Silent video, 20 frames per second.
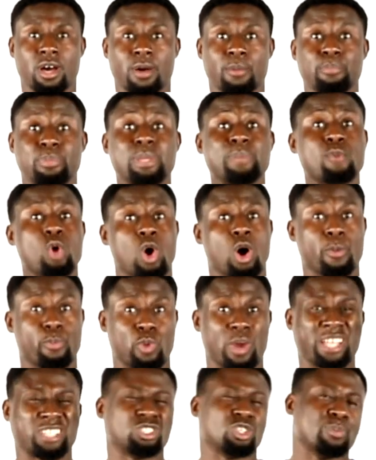be more
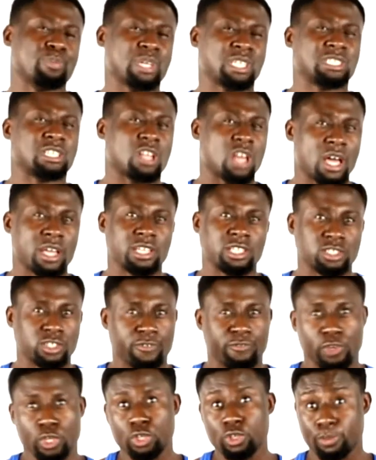upright. So it makes it a lot easier
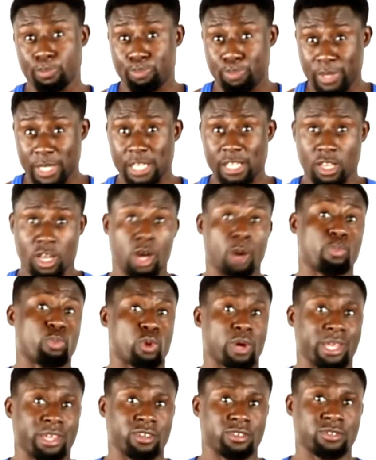for you to be
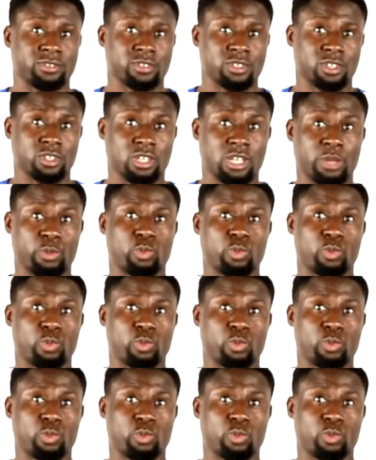upright, okay?